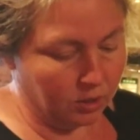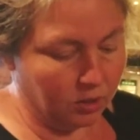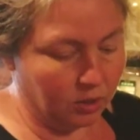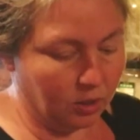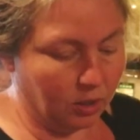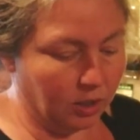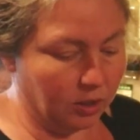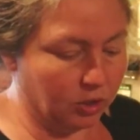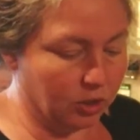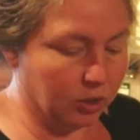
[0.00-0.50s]

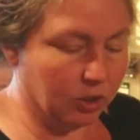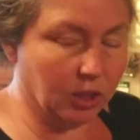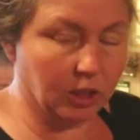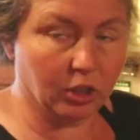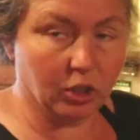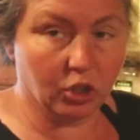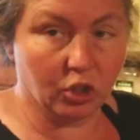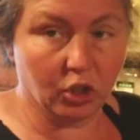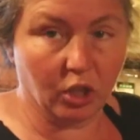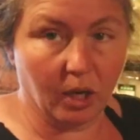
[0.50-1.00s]
I just like
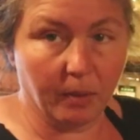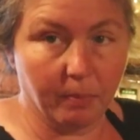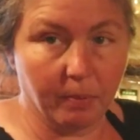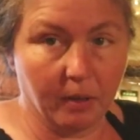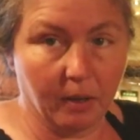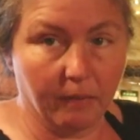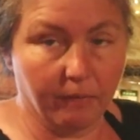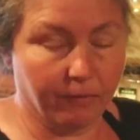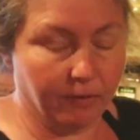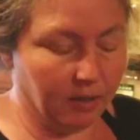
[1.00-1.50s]
to chop it
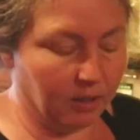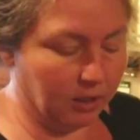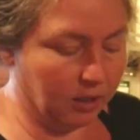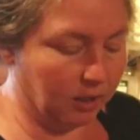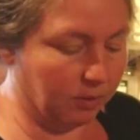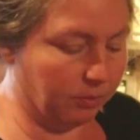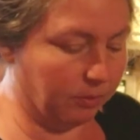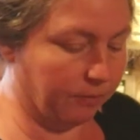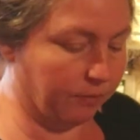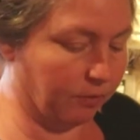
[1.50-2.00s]
up finely
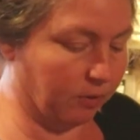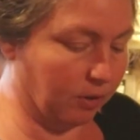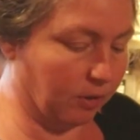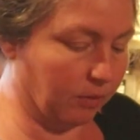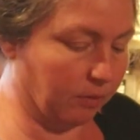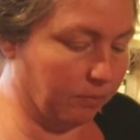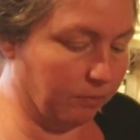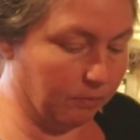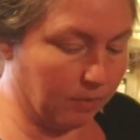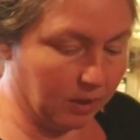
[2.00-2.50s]
before I
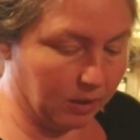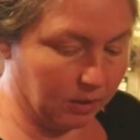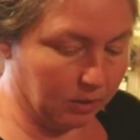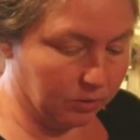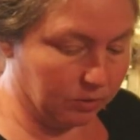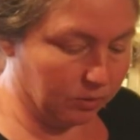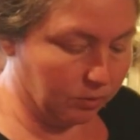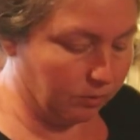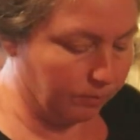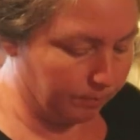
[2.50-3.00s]
make the
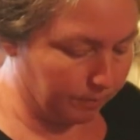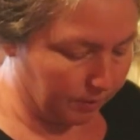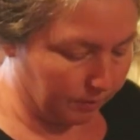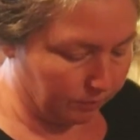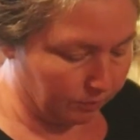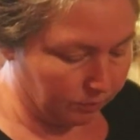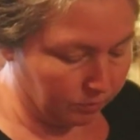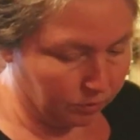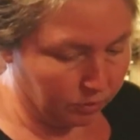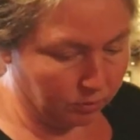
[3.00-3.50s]
soup, but
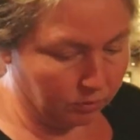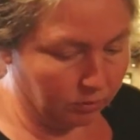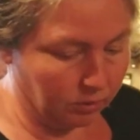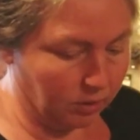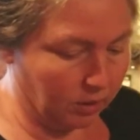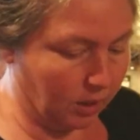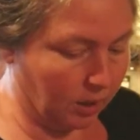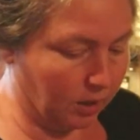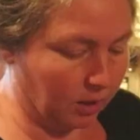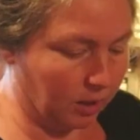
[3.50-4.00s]
we'll show you
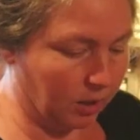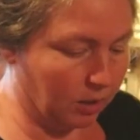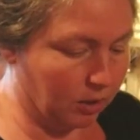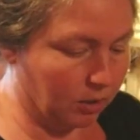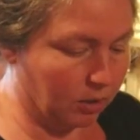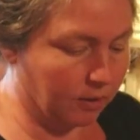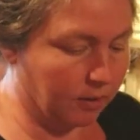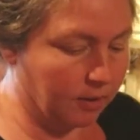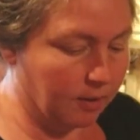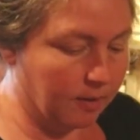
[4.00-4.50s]
that
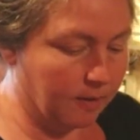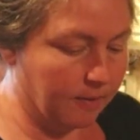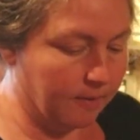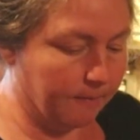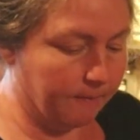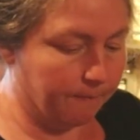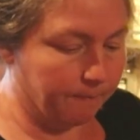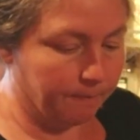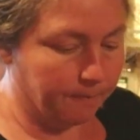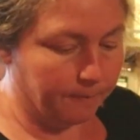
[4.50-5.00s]
later.
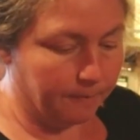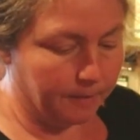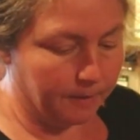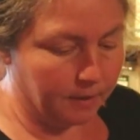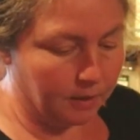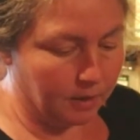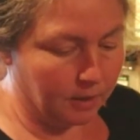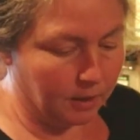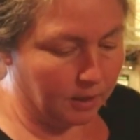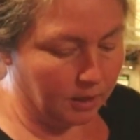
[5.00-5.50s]

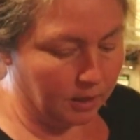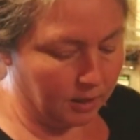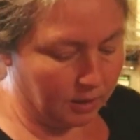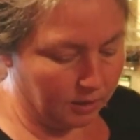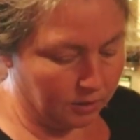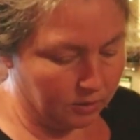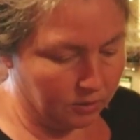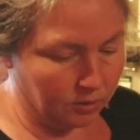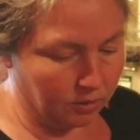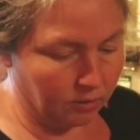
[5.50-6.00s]
Okay,
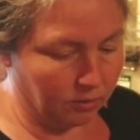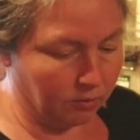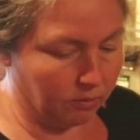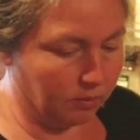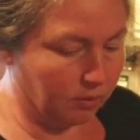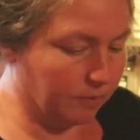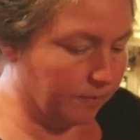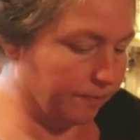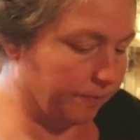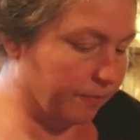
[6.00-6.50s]
so
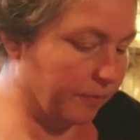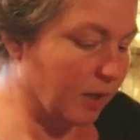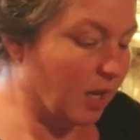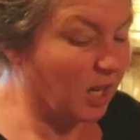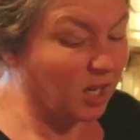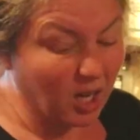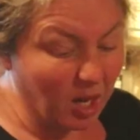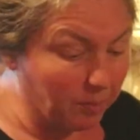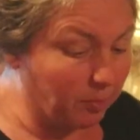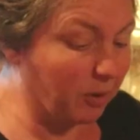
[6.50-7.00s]

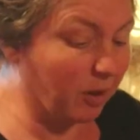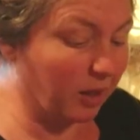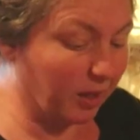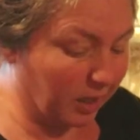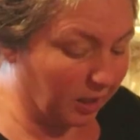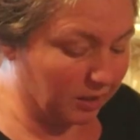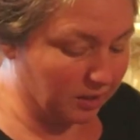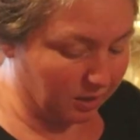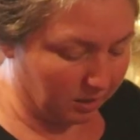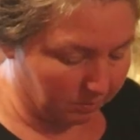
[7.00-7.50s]
a couple of
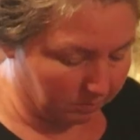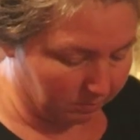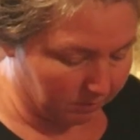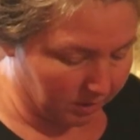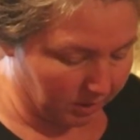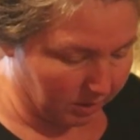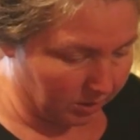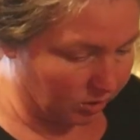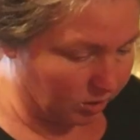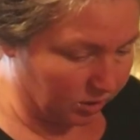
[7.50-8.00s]
legs I'm
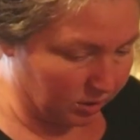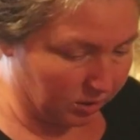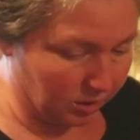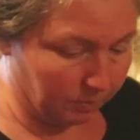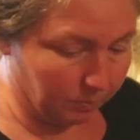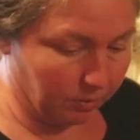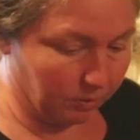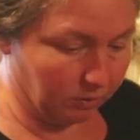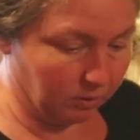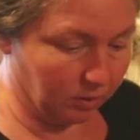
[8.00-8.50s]
going to just
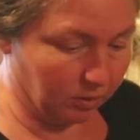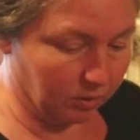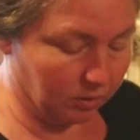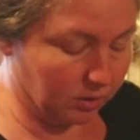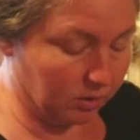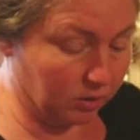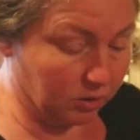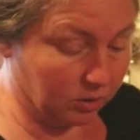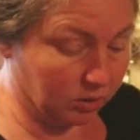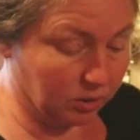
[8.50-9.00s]
debone here because
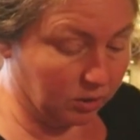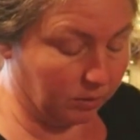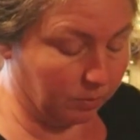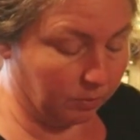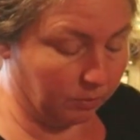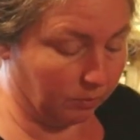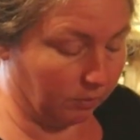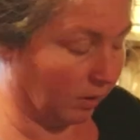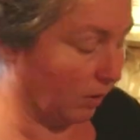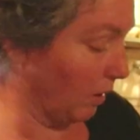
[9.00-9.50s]
they're
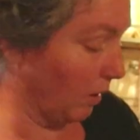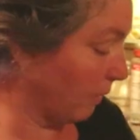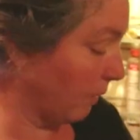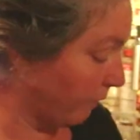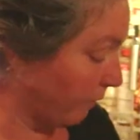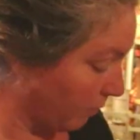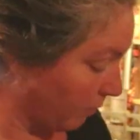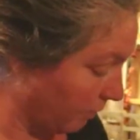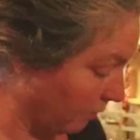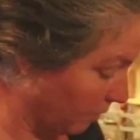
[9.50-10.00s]
slipping right
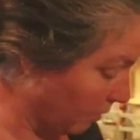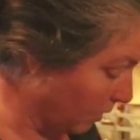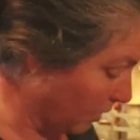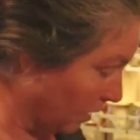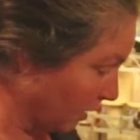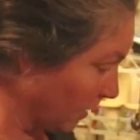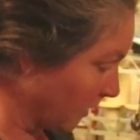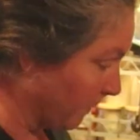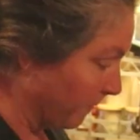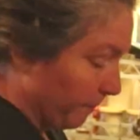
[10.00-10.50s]
off.
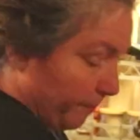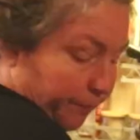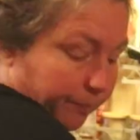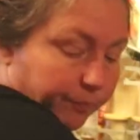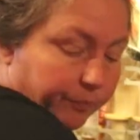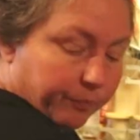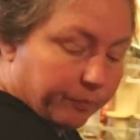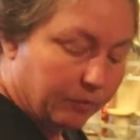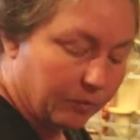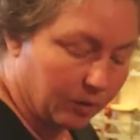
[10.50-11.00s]

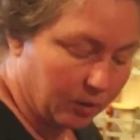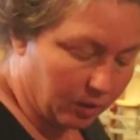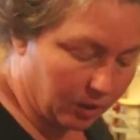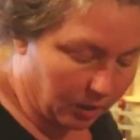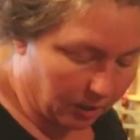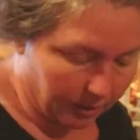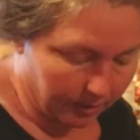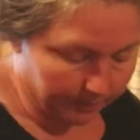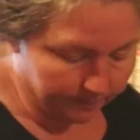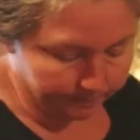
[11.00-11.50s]

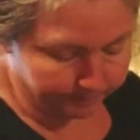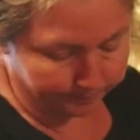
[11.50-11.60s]
Okay.